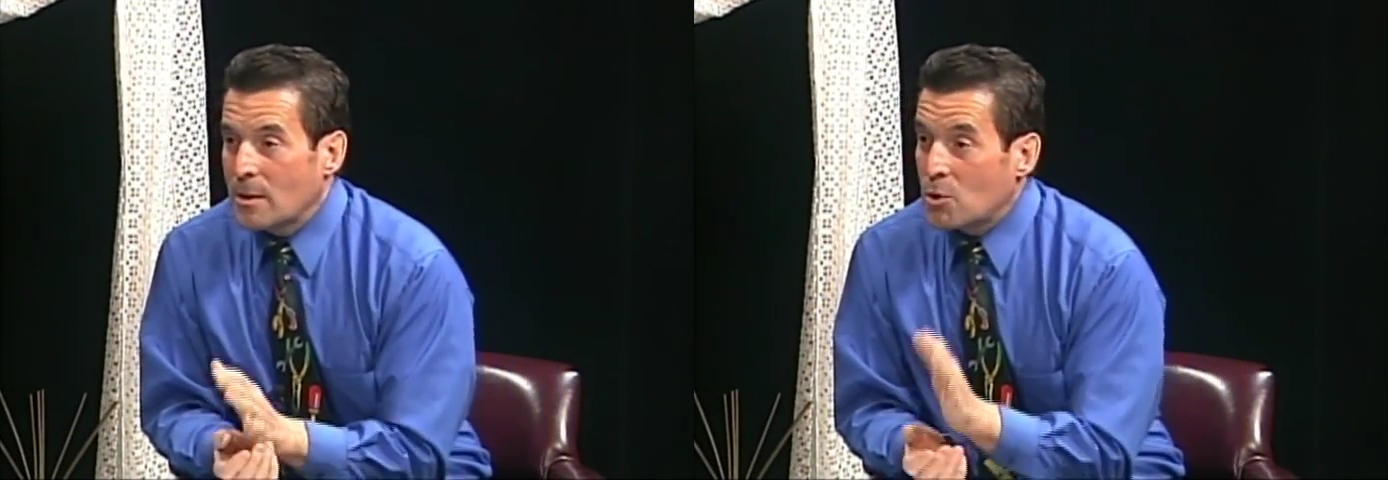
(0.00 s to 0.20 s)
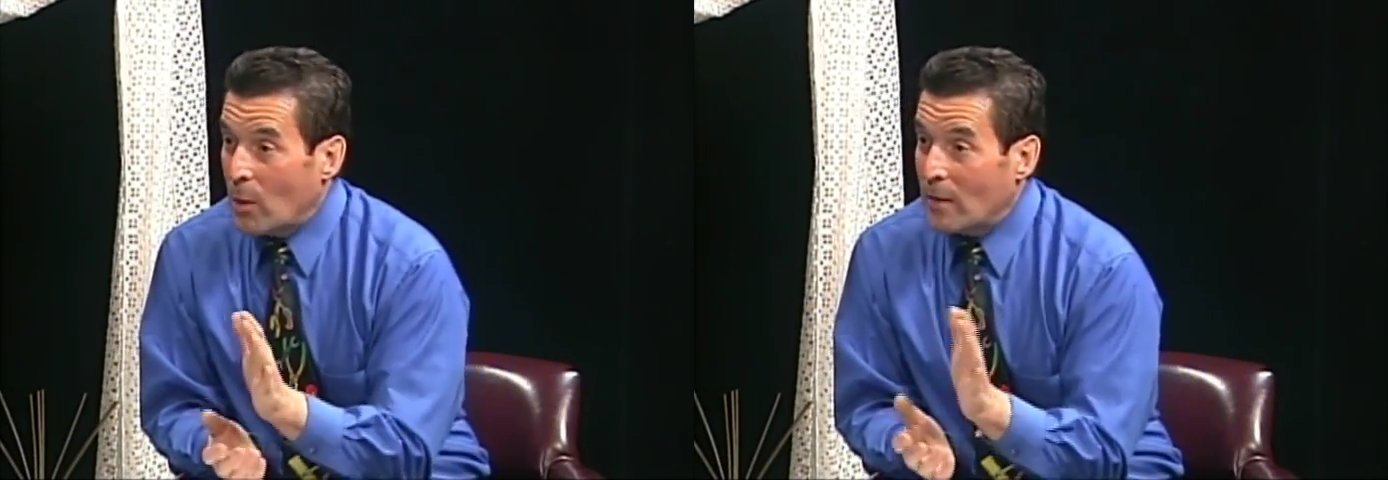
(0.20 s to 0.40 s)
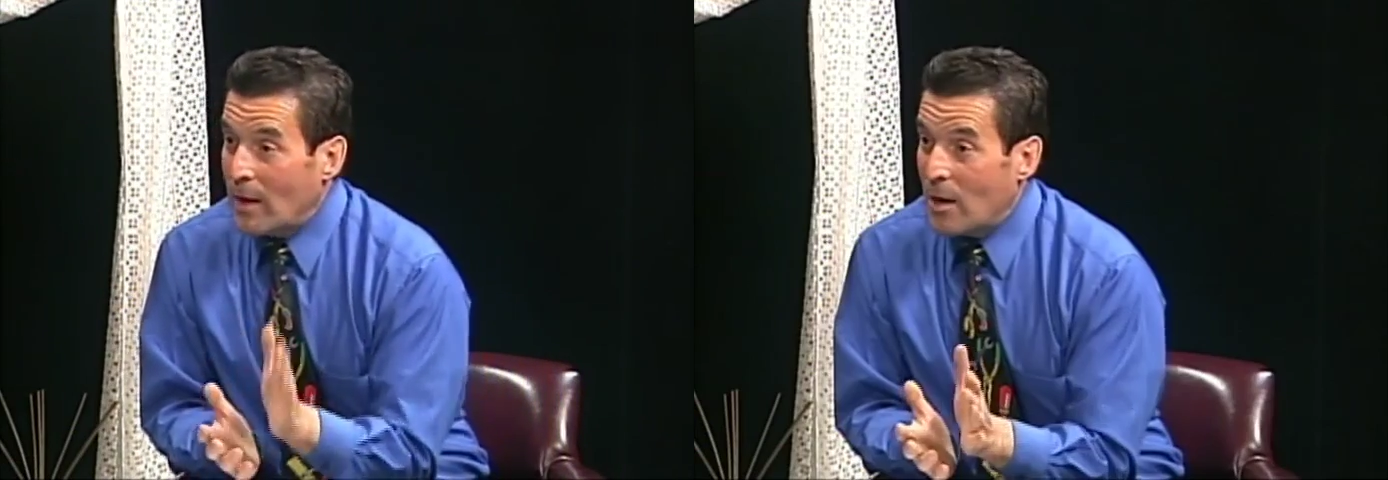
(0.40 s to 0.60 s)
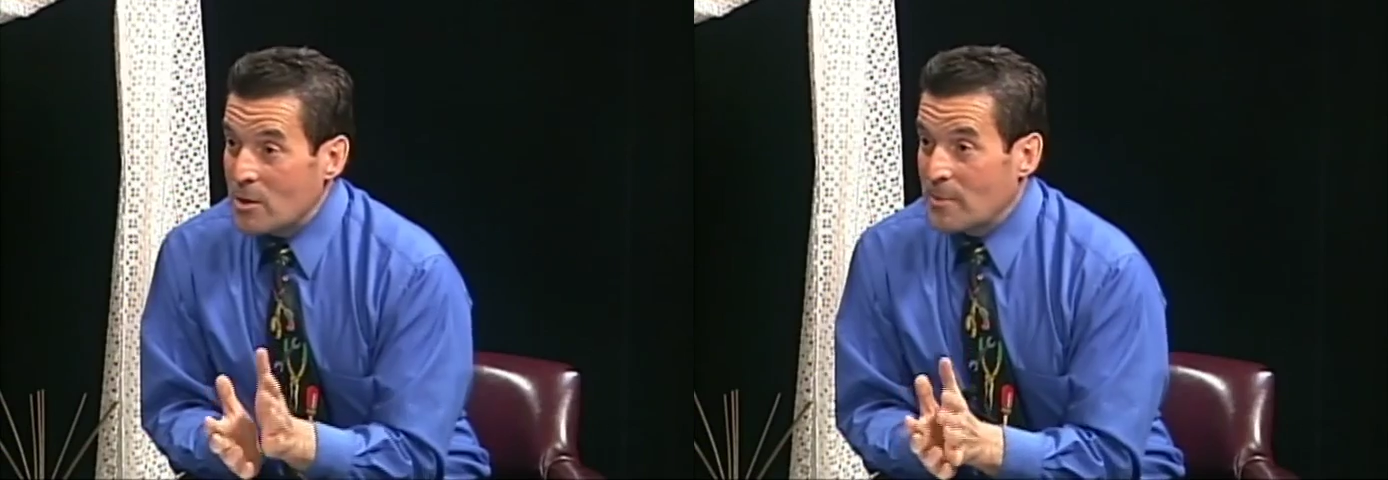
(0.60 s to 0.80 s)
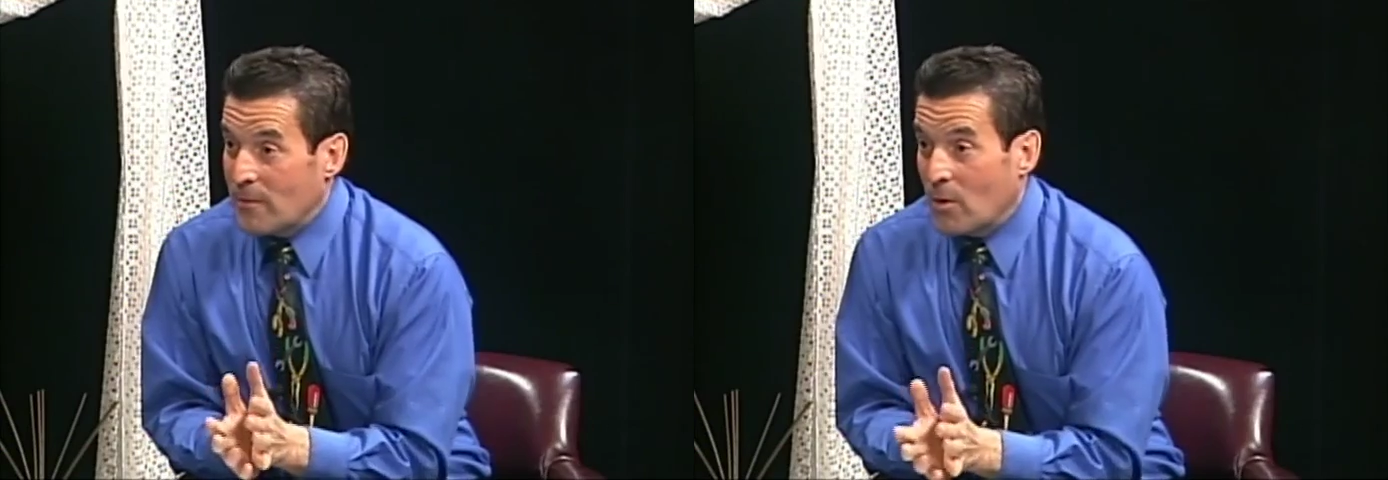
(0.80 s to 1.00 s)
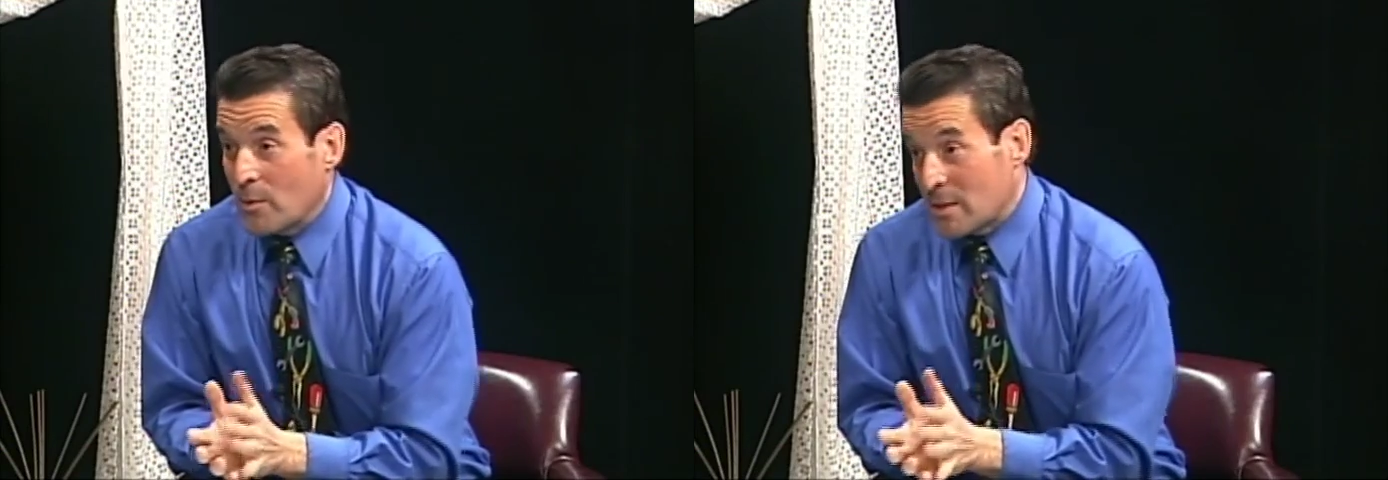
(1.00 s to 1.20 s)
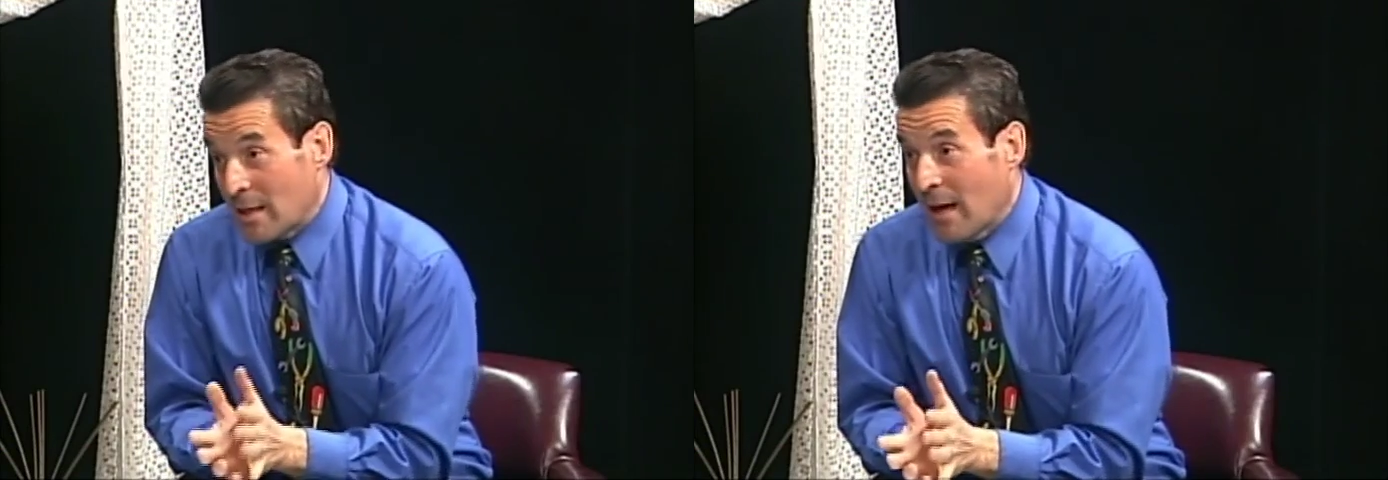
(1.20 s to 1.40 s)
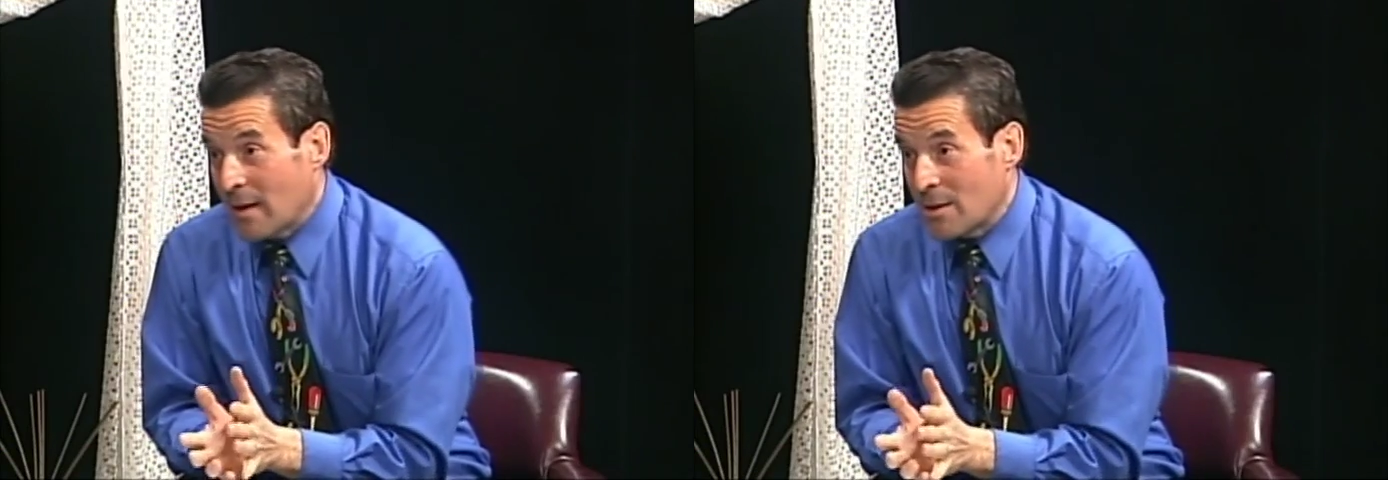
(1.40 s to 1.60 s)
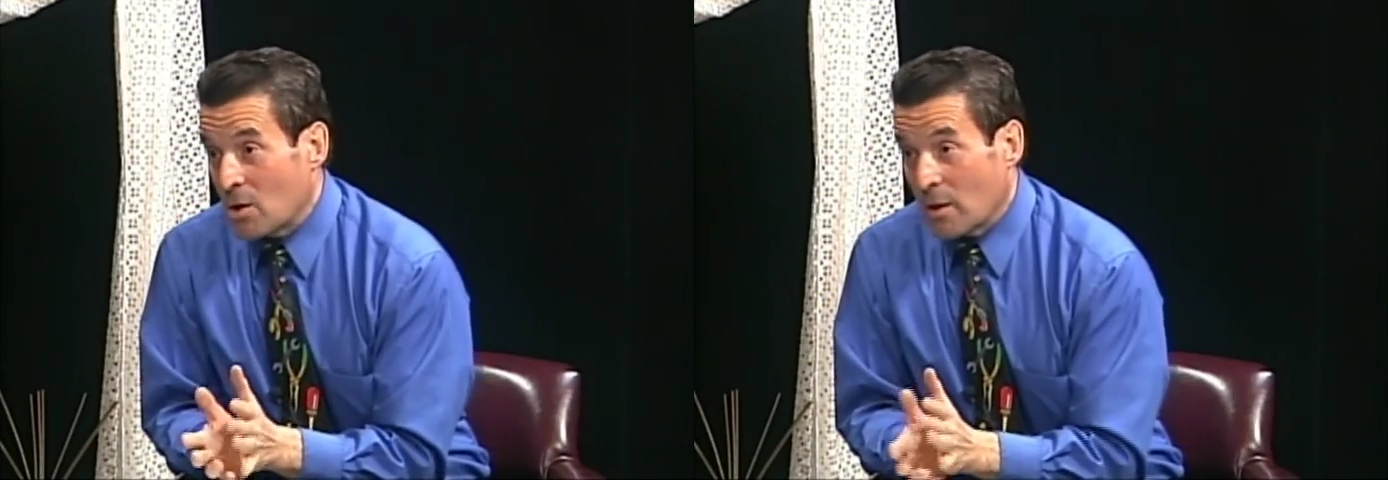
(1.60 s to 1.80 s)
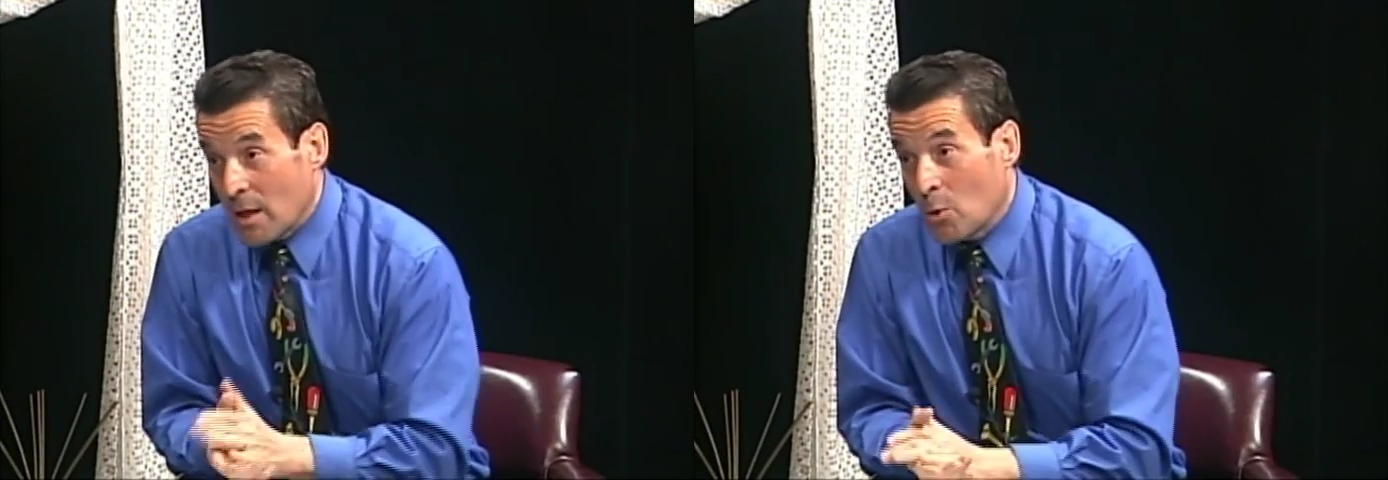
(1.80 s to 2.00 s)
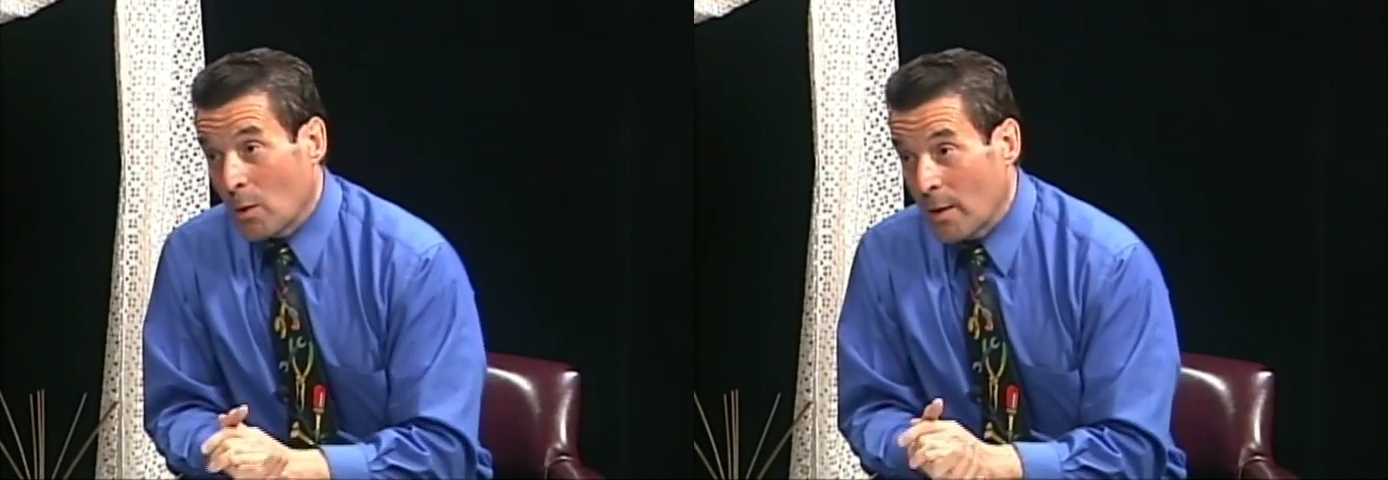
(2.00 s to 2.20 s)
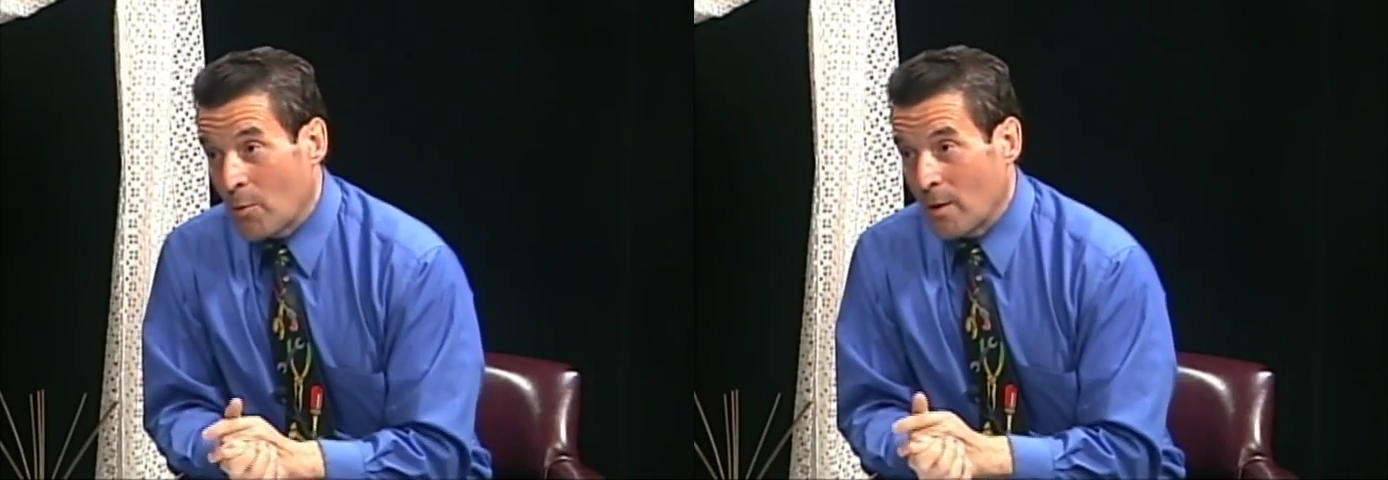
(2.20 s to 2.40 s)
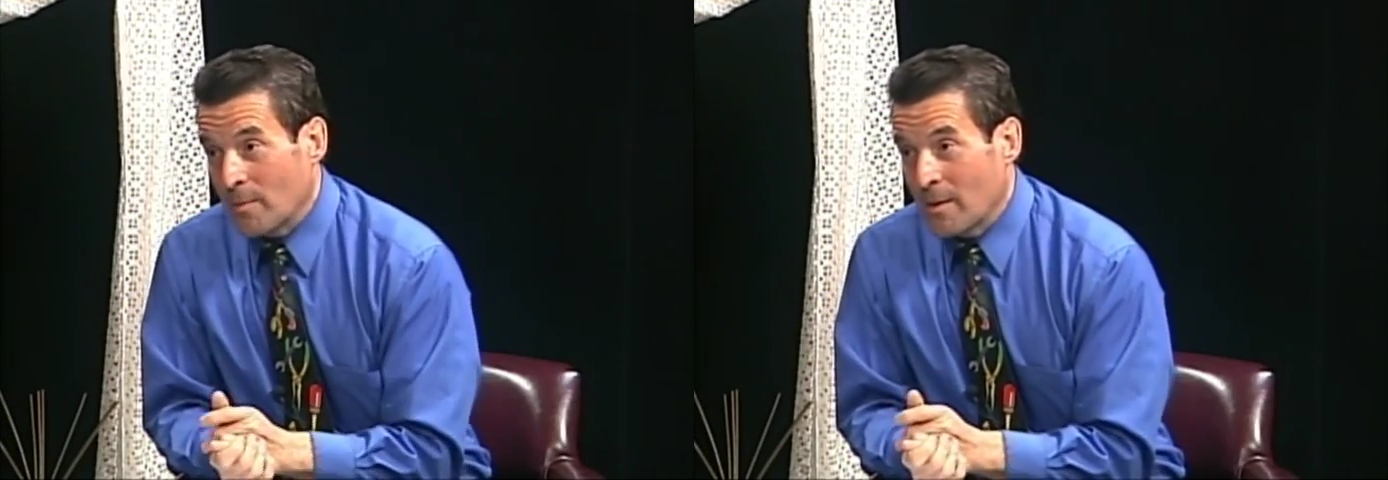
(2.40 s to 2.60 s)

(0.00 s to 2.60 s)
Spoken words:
12 hours before we start. It's called equilibrium.